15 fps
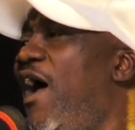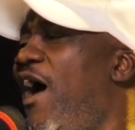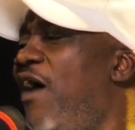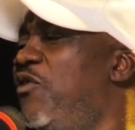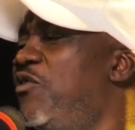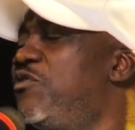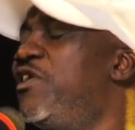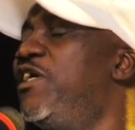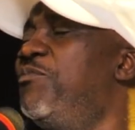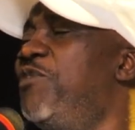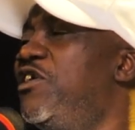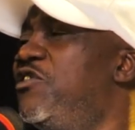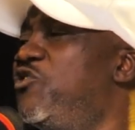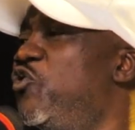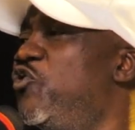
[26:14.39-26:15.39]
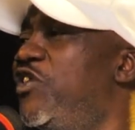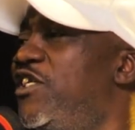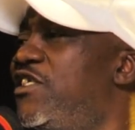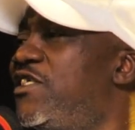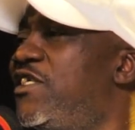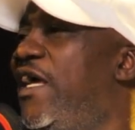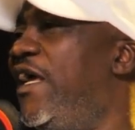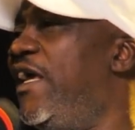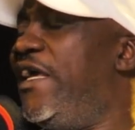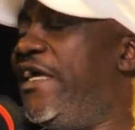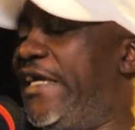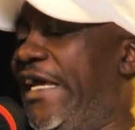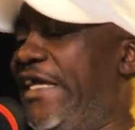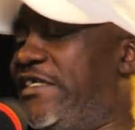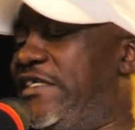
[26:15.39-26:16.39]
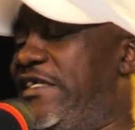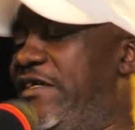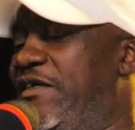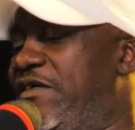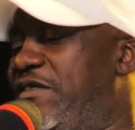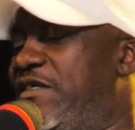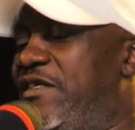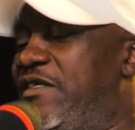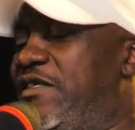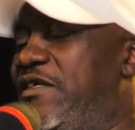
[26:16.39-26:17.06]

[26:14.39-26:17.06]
Let me do this. He gets his